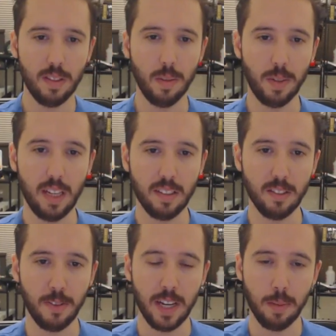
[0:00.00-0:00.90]
What's up, guys?
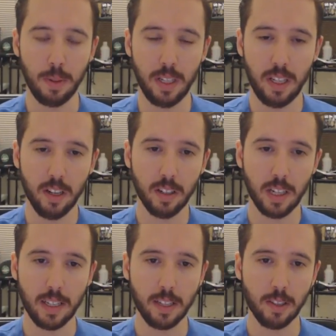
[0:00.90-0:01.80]
It's Phantom Pete here.
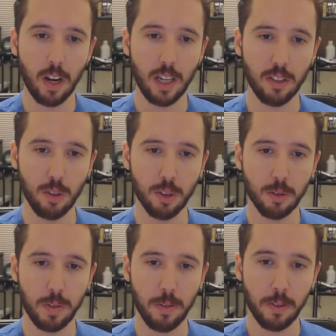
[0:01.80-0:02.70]
Got another uh,
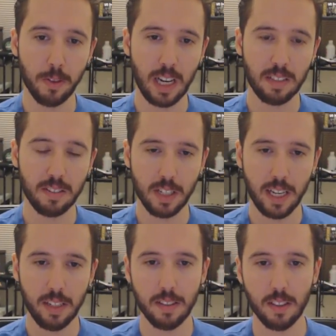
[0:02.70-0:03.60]
juice review for you guys
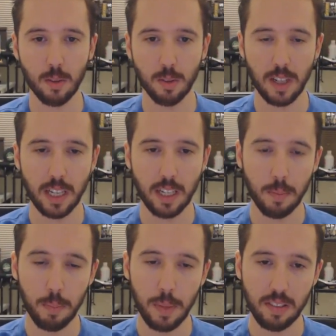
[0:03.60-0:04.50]
today. This one's on an
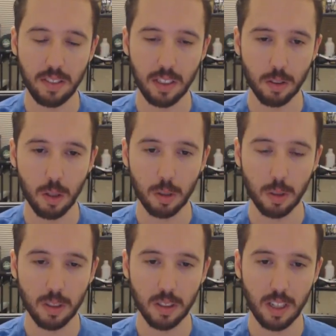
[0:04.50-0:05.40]
amazing
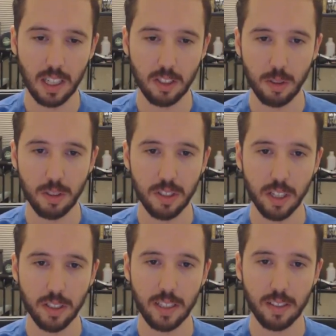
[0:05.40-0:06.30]
local uh, juice
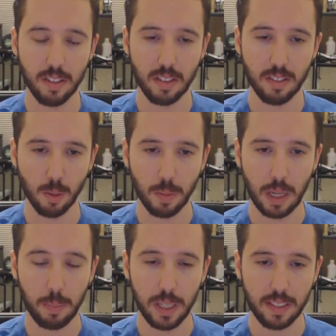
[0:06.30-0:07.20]
here that's uh, sold
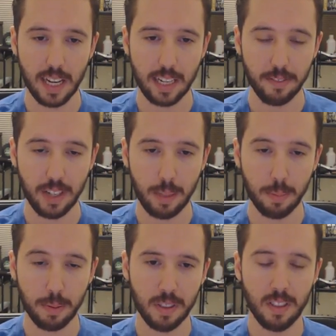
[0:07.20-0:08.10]
by Big Daddy
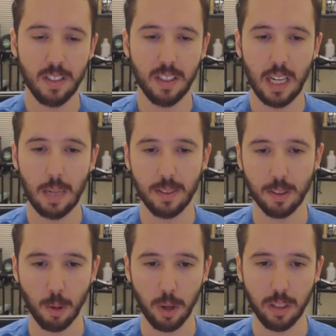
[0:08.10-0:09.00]
Vape. Um,
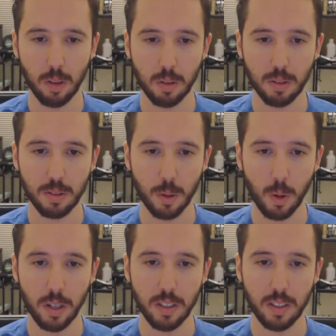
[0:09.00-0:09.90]
it's a great local
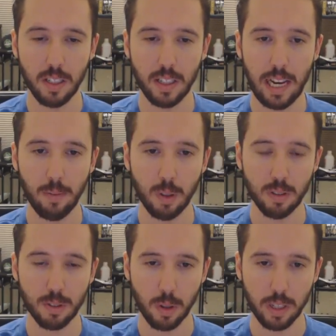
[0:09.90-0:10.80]
store. They have
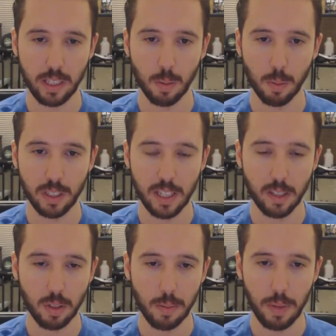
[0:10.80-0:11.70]
one store in Gilbert,
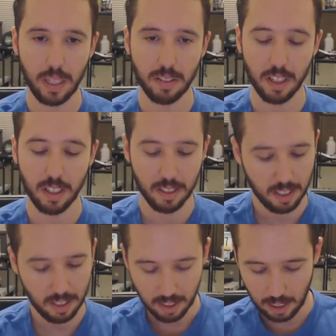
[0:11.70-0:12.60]
another one in Mesa.
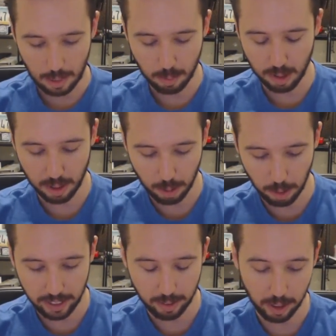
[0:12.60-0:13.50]
Um, just a
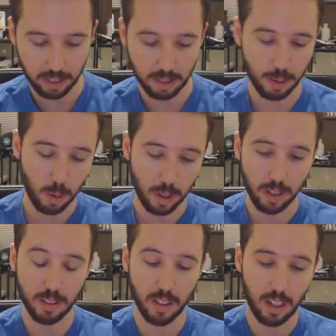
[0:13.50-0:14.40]
great, great
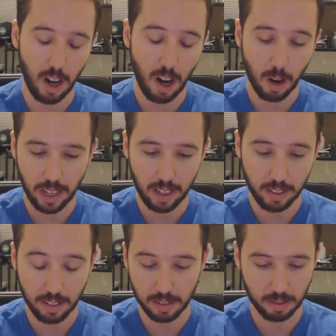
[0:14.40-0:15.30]
store uh, all
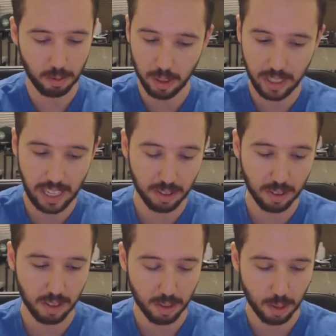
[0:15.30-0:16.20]
around. Really
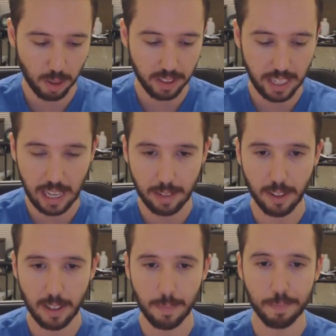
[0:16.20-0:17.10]
excellent store. They
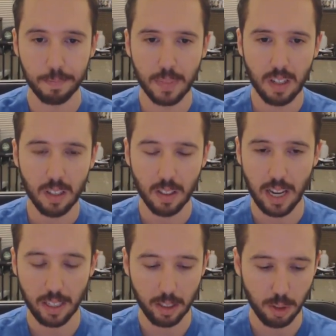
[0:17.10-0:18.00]
have um, a
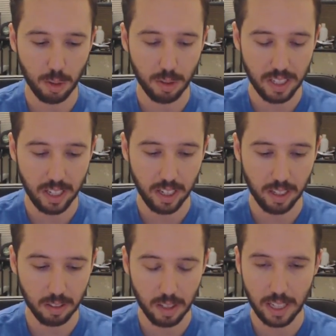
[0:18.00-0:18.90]
lot of good juice
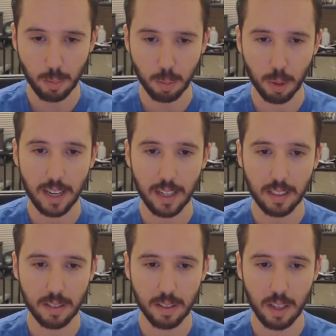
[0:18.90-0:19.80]
there, a lot of good
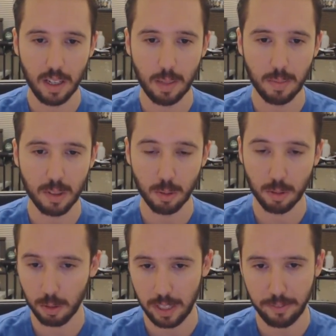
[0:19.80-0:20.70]
products. Um, it's a
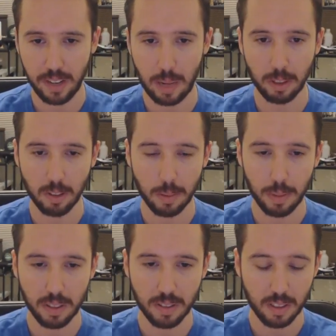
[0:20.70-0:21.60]
great family-run
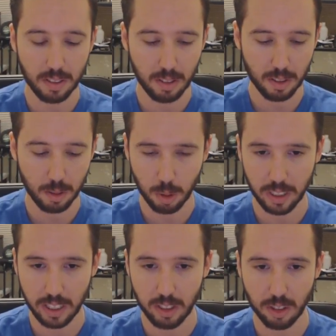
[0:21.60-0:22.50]
business. Just a
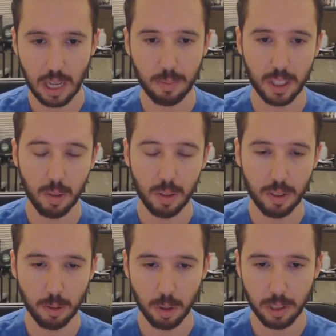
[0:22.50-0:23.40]
really good shop to go
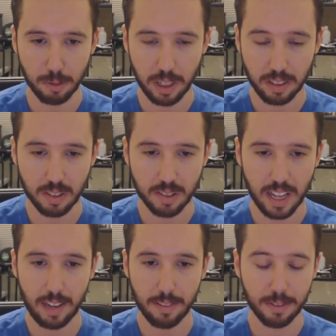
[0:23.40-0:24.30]
into. Really friendly
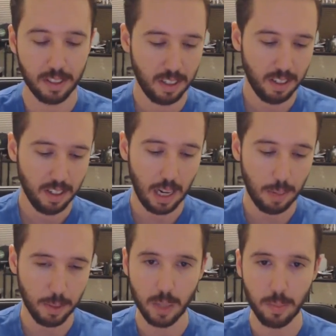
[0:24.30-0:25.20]
staff.
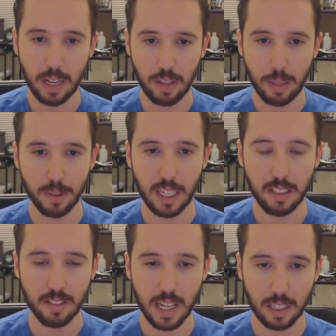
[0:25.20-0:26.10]
Um, they're going to be at Vapor
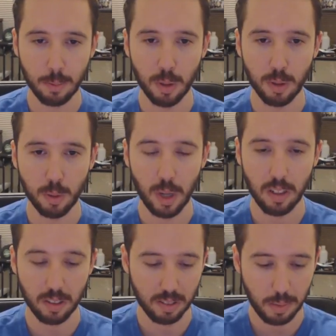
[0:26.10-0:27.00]
Dynasty Expo as
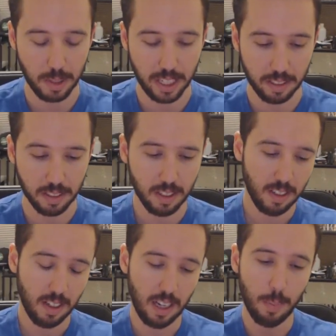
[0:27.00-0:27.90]
well, exhibiting.
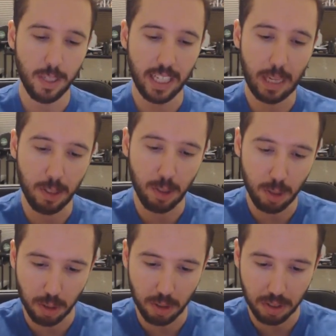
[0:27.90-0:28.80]
Um, but they gave me
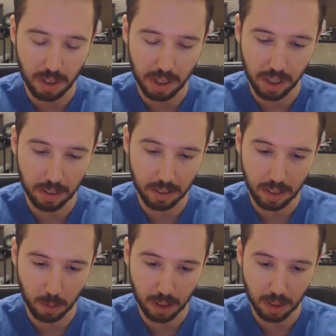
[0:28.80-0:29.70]
two juices here,
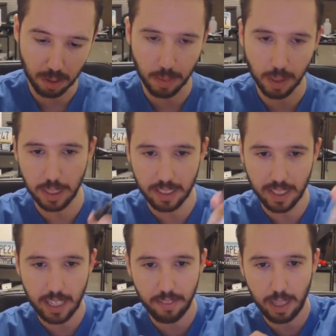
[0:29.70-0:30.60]
which is from their Big
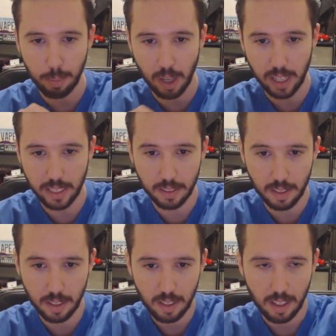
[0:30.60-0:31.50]
Daddy vape line.
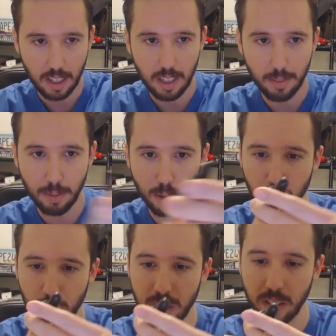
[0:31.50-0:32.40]
Uh,
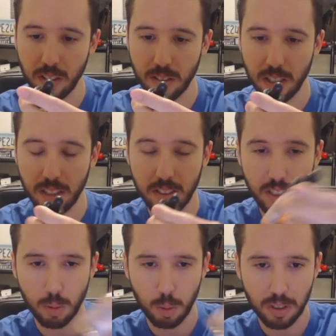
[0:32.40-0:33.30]
first one here is a uh,
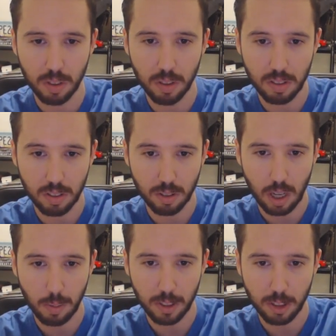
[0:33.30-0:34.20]
T-Swizzle. It's a
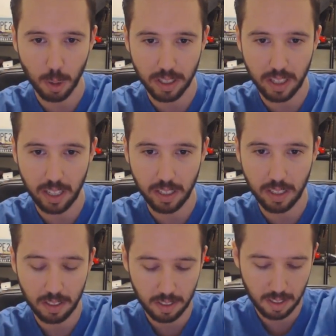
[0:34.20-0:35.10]
strawberry shortcake.